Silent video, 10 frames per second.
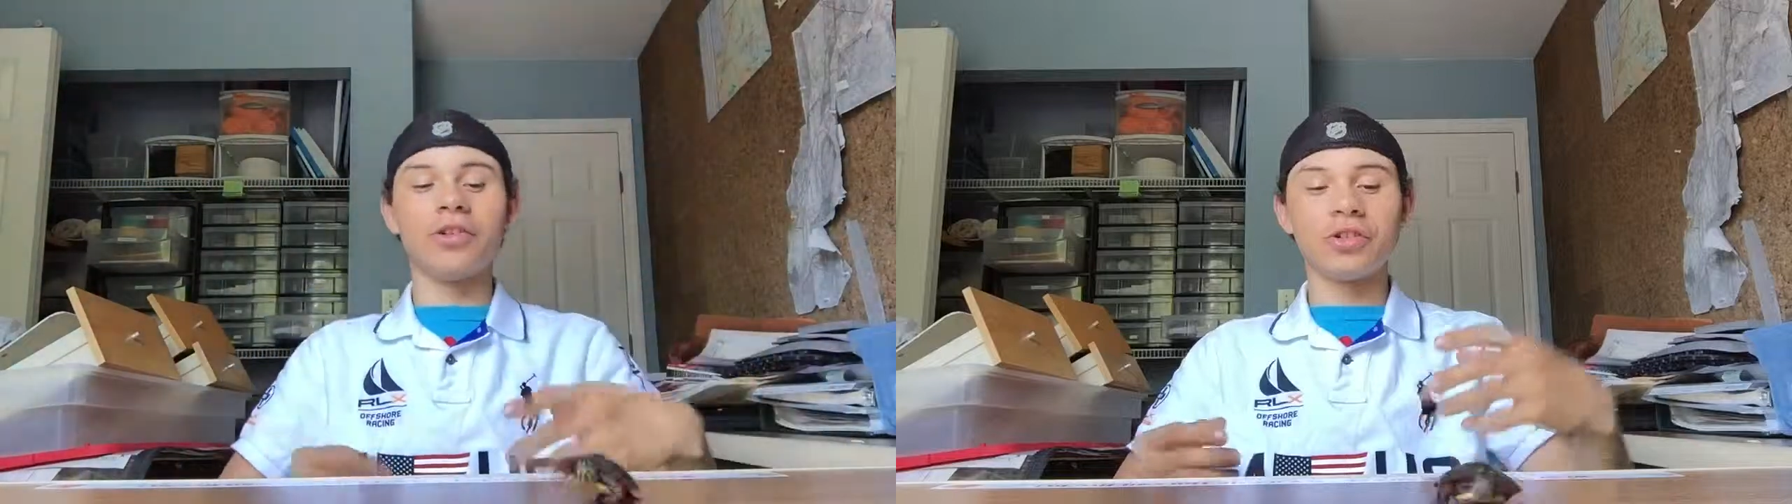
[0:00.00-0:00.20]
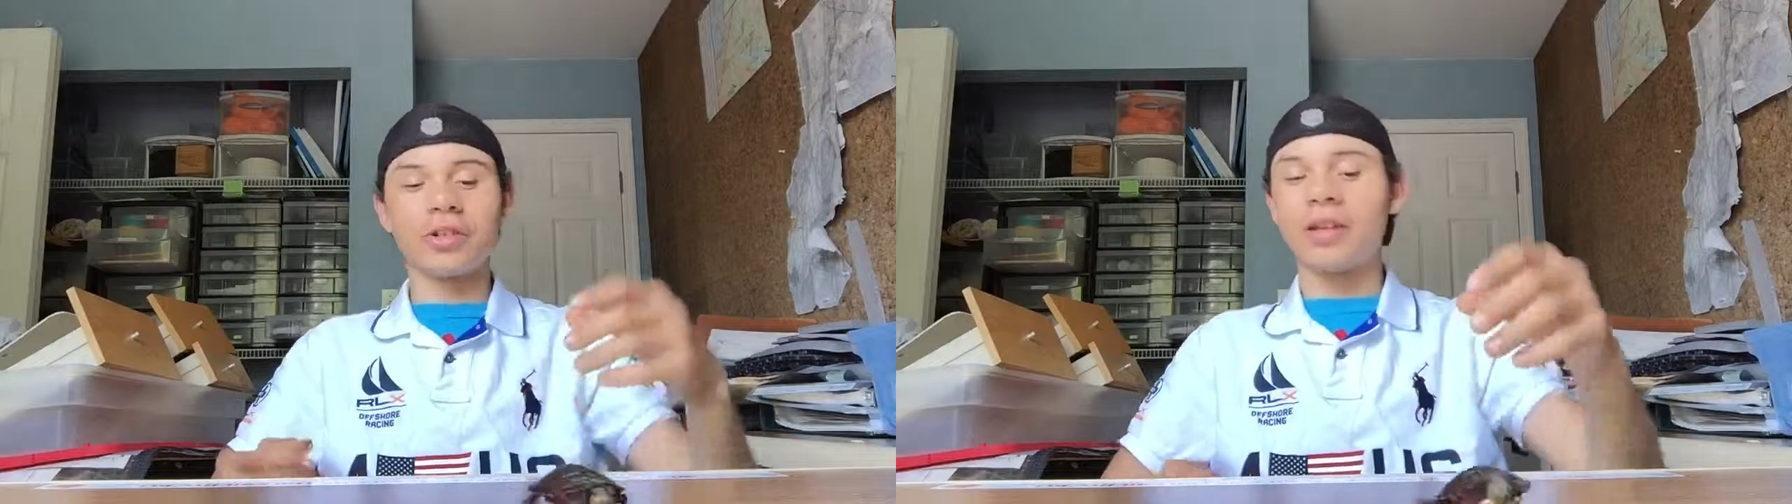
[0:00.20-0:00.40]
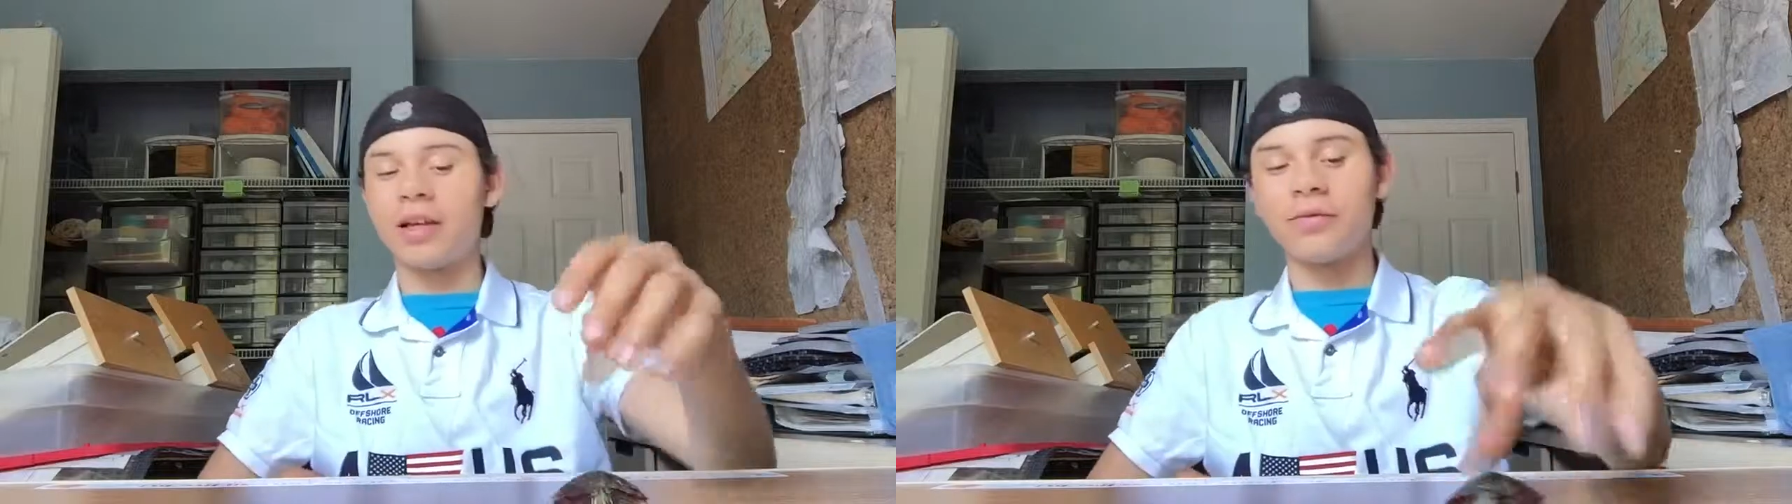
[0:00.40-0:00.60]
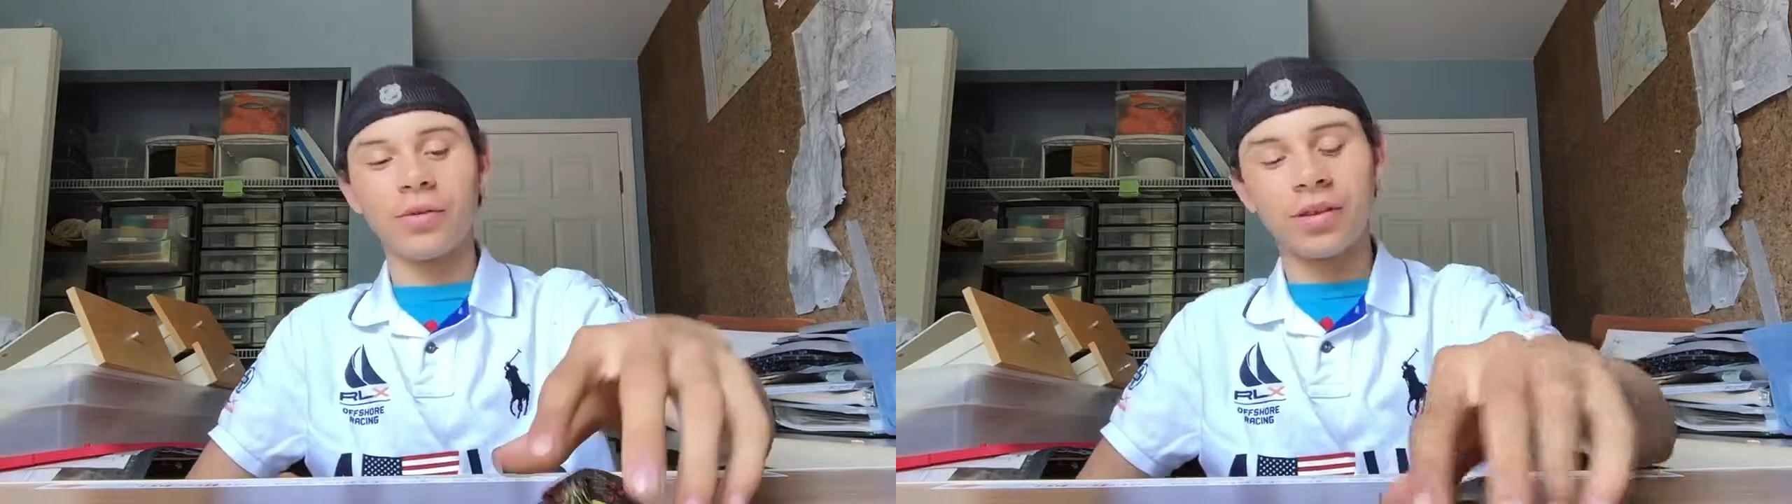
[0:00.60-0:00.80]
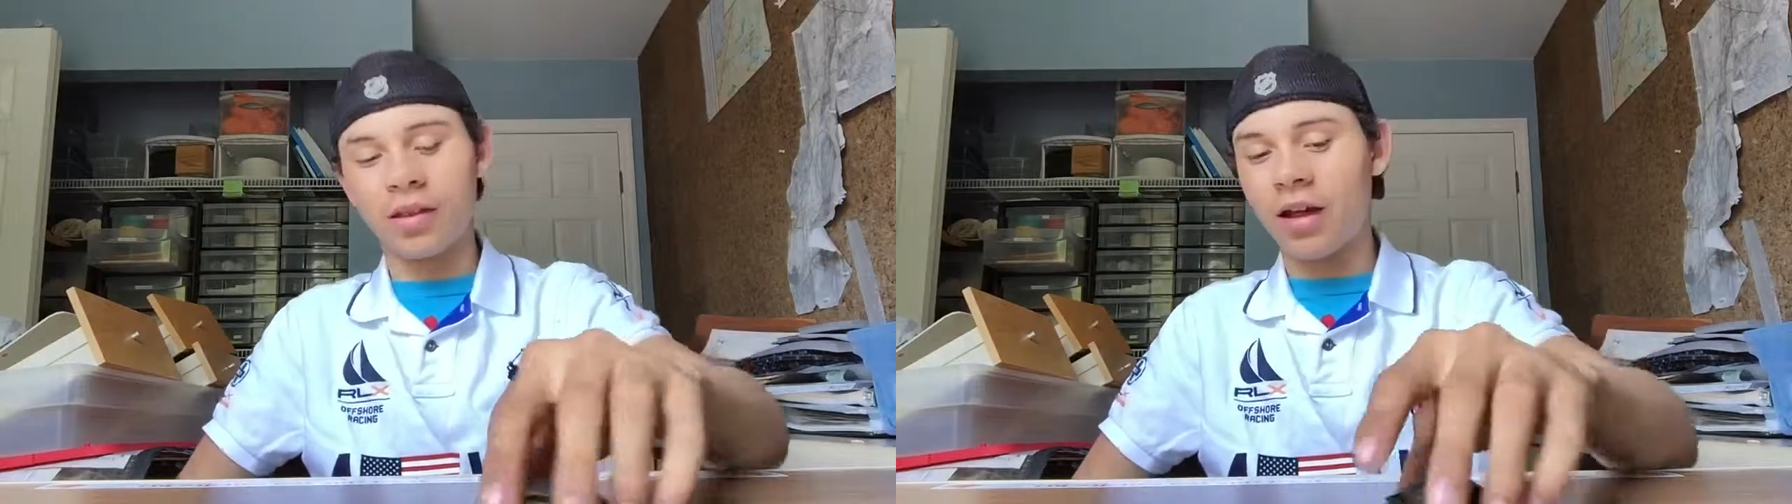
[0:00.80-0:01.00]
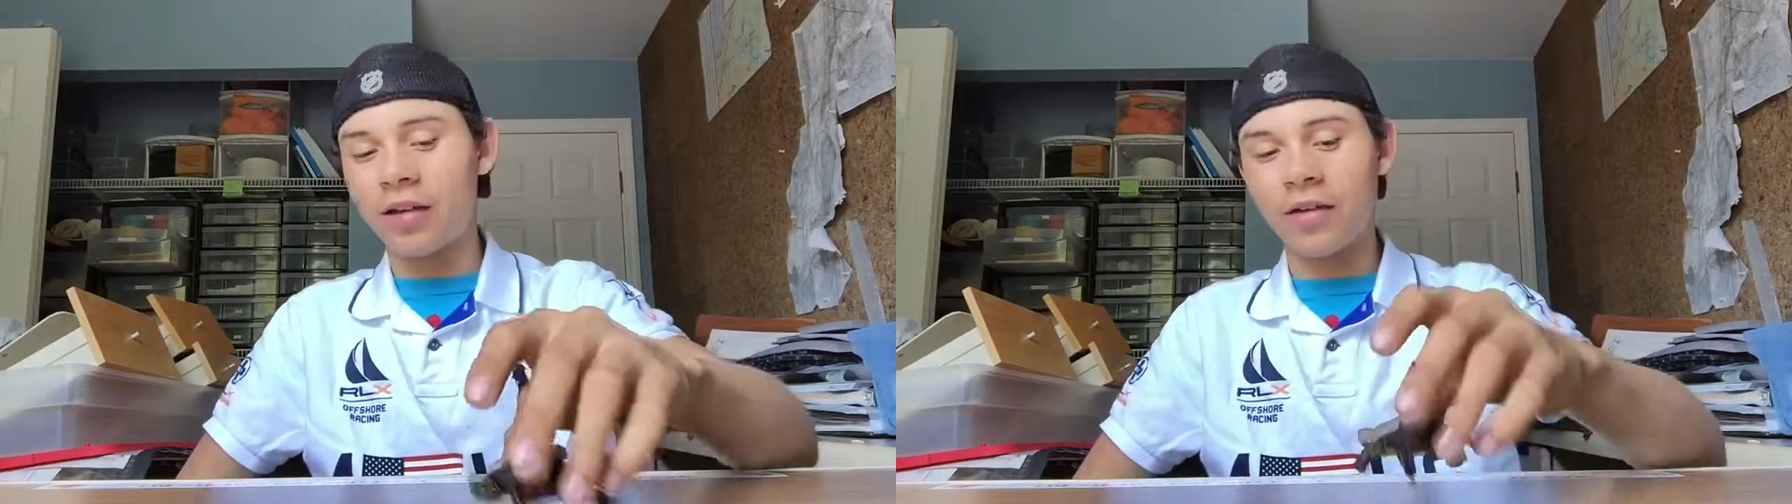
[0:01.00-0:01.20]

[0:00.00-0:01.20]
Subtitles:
usually like with a lot of